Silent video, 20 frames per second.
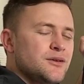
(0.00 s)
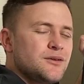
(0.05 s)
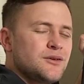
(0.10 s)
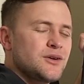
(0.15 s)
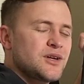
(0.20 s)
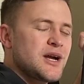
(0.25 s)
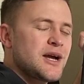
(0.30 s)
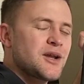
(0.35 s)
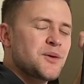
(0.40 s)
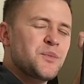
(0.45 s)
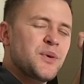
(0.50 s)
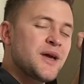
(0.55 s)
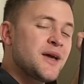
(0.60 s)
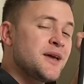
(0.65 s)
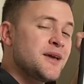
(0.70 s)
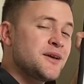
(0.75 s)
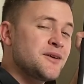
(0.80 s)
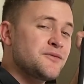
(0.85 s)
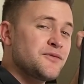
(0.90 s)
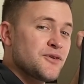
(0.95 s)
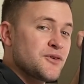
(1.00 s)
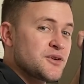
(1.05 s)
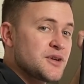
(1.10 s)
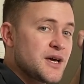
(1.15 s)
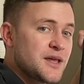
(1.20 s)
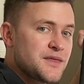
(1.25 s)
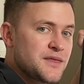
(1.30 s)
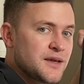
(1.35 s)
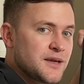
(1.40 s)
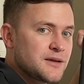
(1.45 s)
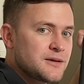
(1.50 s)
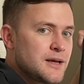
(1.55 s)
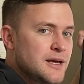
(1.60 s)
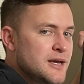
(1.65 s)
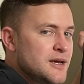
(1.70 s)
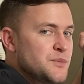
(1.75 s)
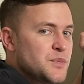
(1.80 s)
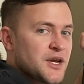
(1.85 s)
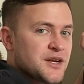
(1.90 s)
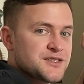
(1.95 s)
you're kind of paying for nothing
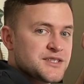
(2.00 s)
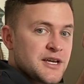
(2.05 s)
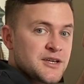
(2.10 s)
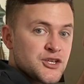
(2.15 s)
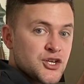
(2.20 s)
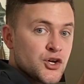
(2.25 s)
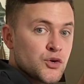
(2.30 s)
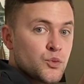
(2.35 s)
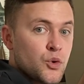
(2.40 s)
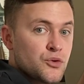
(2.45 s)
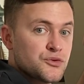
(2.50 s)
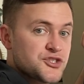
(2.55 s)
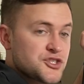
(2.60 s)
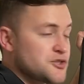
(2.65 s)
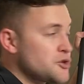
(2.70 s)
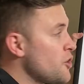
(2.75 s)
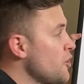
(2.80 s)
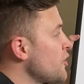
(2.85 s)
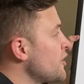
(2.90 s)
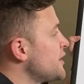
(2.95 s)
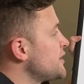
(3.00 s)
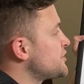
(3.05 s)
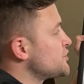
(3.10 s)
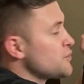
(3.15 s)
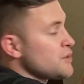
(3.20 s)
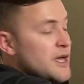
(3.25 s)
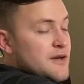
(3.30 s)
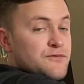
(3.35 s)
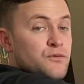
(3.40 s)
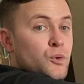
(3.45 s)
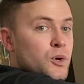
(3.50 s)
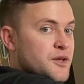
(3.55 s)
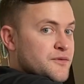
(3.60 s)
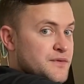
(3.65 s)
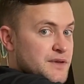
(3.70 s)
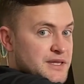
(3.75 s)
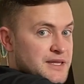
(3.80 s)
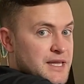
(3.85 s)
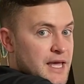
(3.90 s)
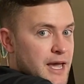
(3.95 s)
because that year won't start until that
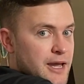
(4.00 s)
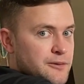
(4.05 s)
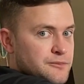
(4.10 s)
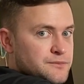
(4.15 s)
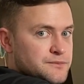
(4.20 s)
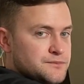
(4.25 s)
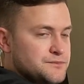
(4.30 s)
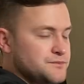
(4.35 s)
45th day.